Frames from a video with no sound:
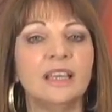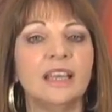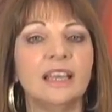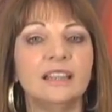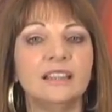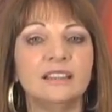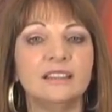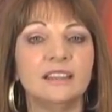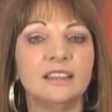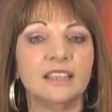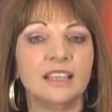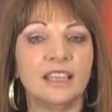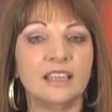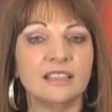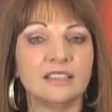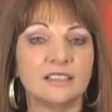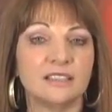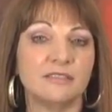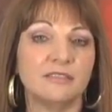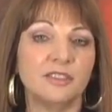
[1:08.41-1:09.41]
And in the
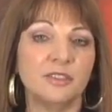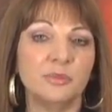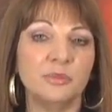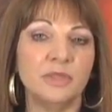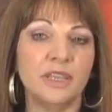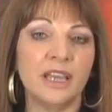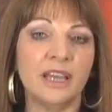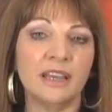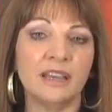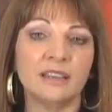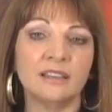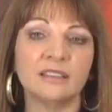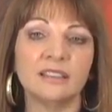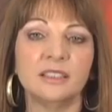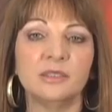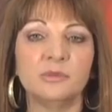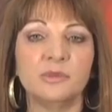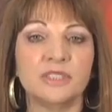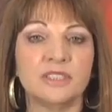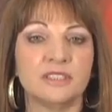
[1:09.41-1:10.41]
case of Lumiere,
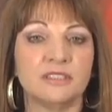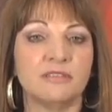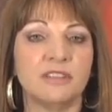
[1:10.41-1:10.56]
it was a